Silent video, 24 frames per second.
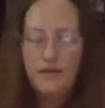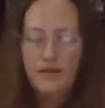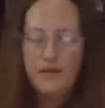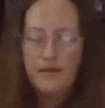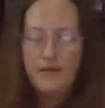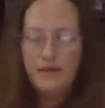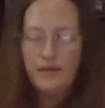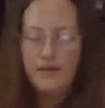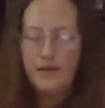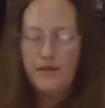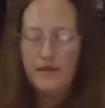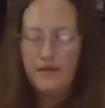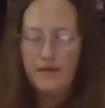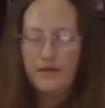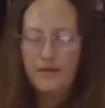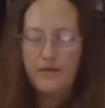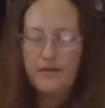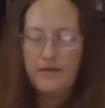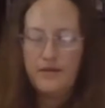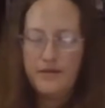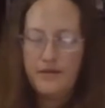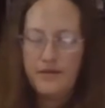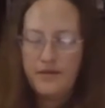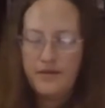Now,
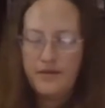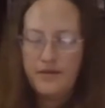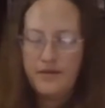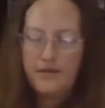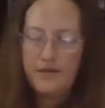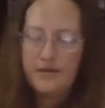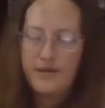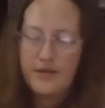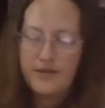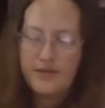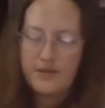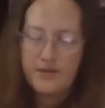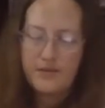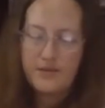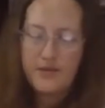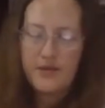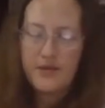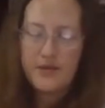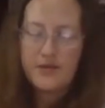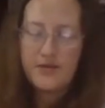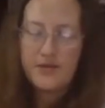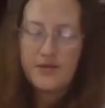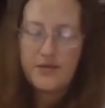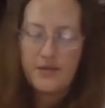that's where
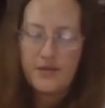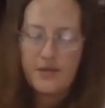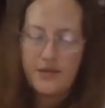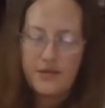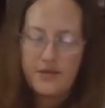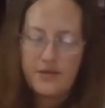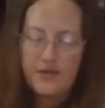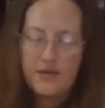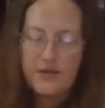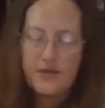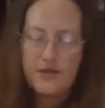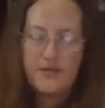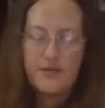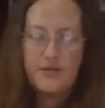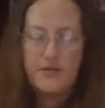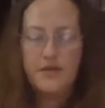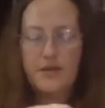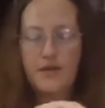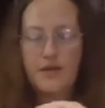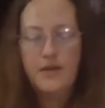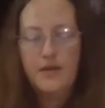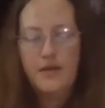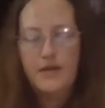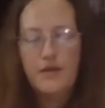it starts.
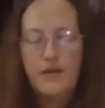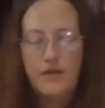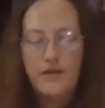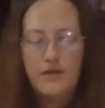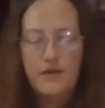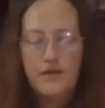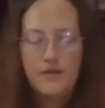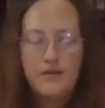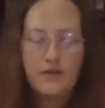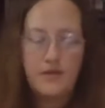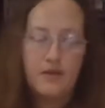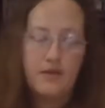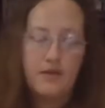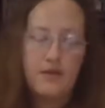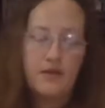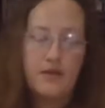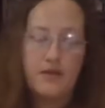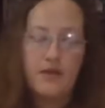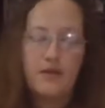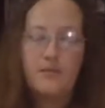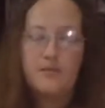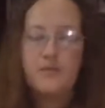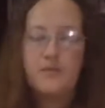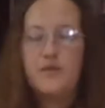So I
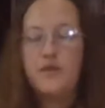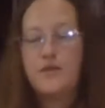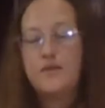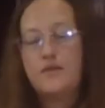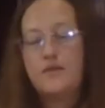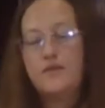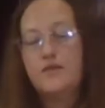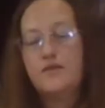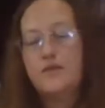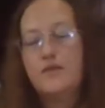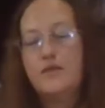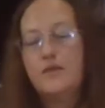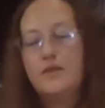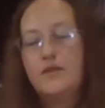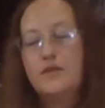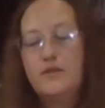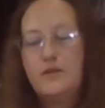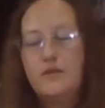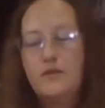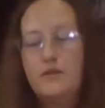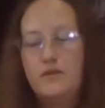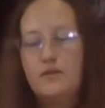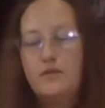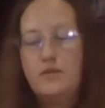am just going
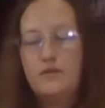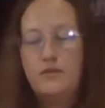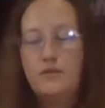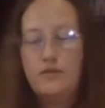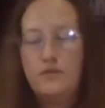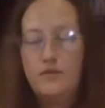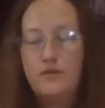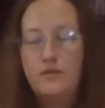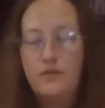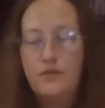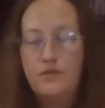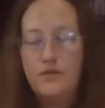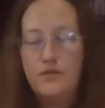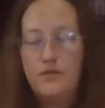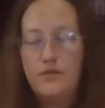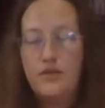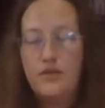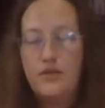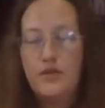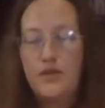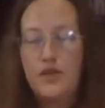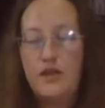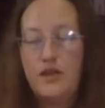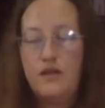to
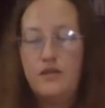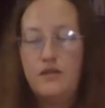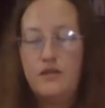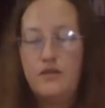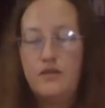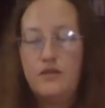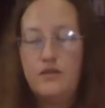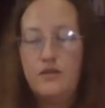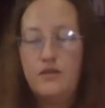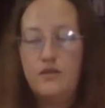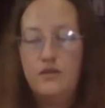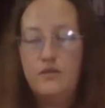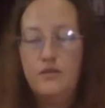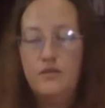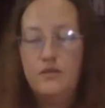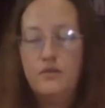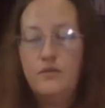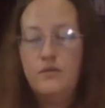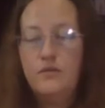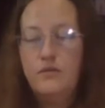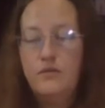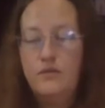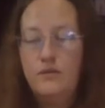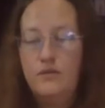chain 2,
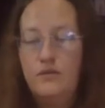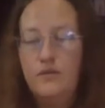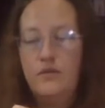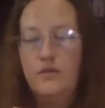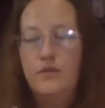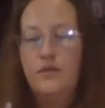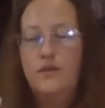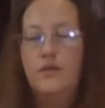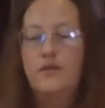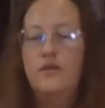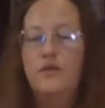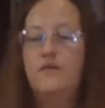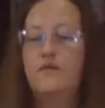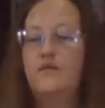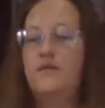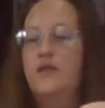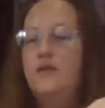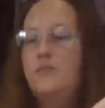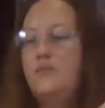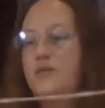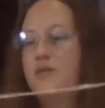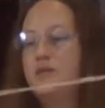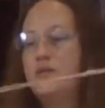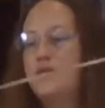
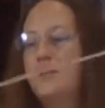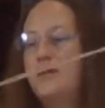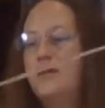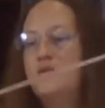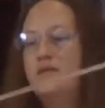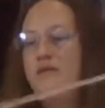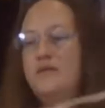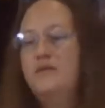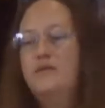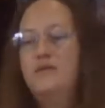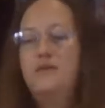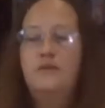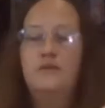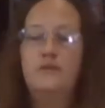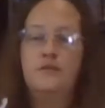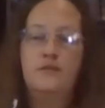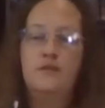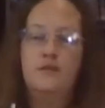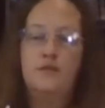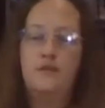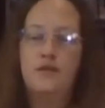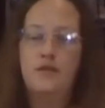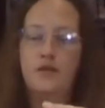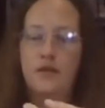flip it around,
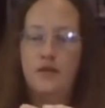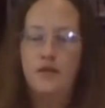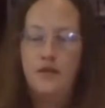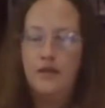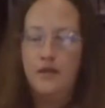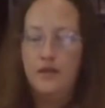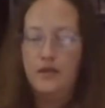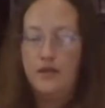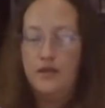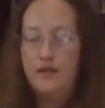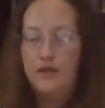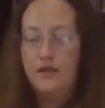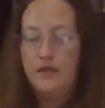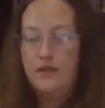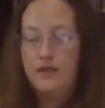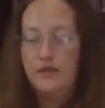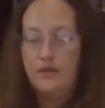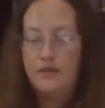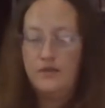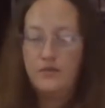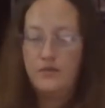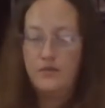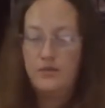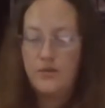
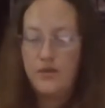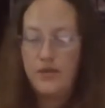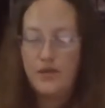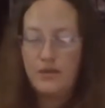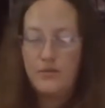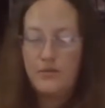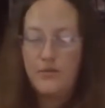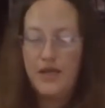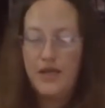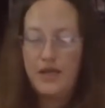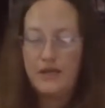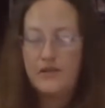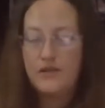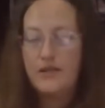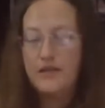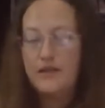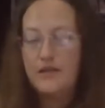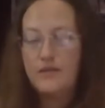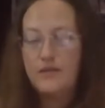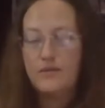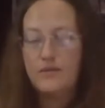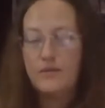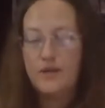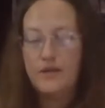and work it back the
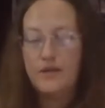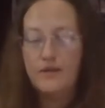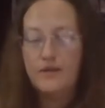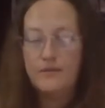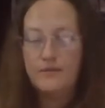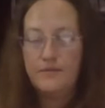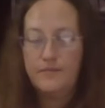other way.